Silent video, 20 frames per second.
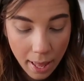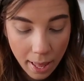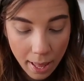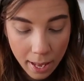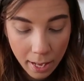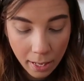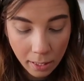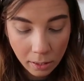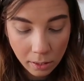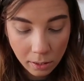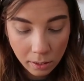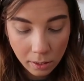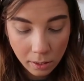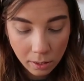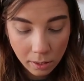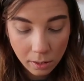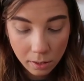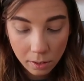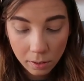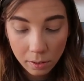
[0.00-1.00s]
and
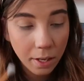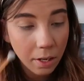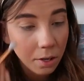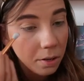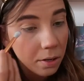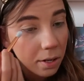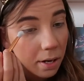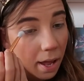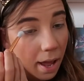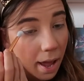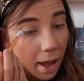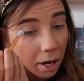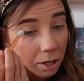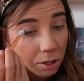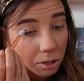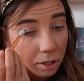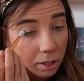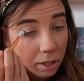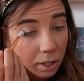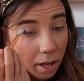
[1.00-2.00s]
they could
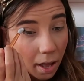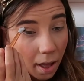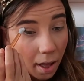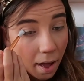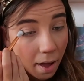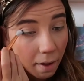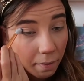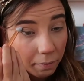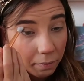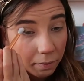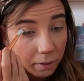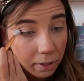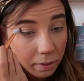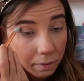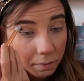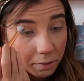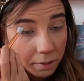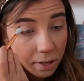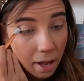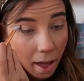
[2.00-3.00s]
actually have
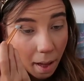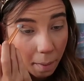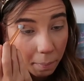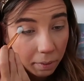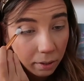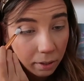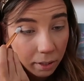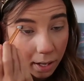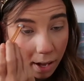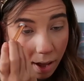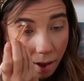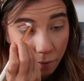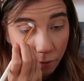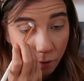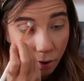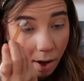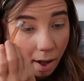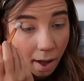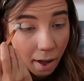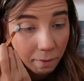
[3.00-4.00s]
lived happily
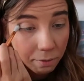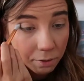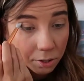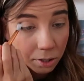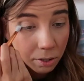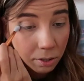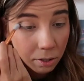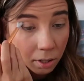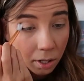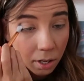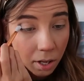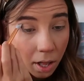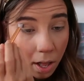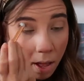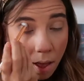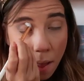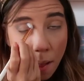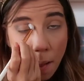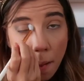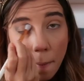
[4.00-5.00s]
ever after.
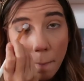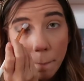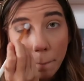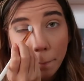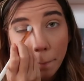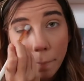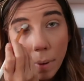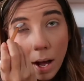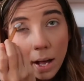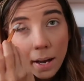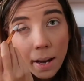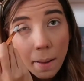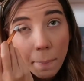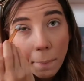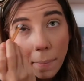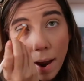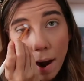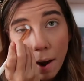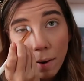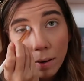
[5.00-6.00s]
But
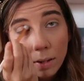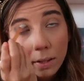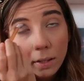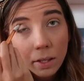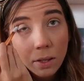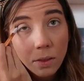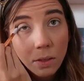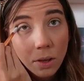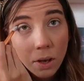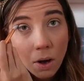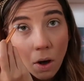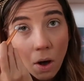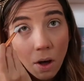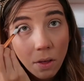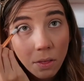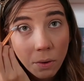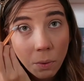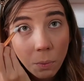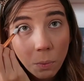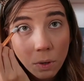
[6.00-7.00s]
apparently the
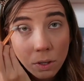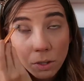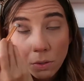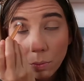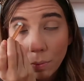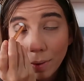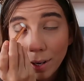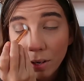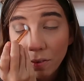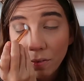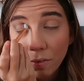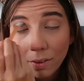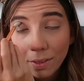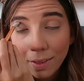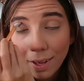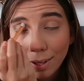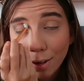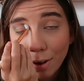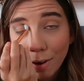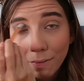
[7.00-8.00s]
author wasn't ready for
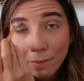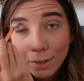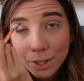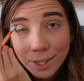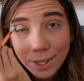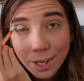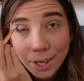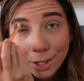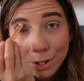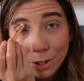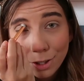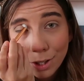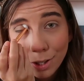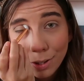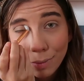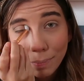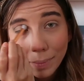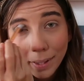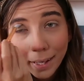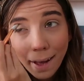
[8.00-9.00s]
that
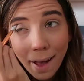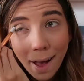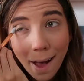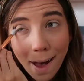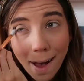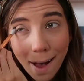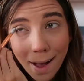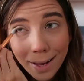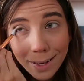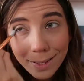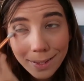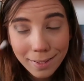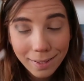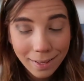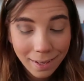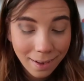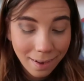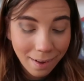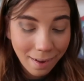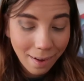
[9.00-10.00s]
conversation, because
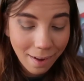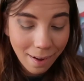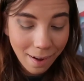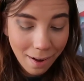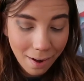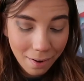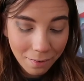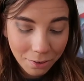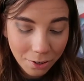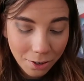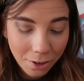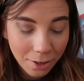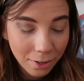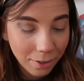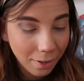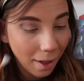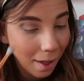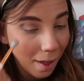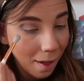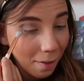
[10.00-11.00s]
after
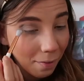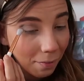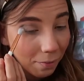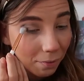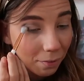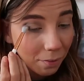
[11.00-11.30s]
her death,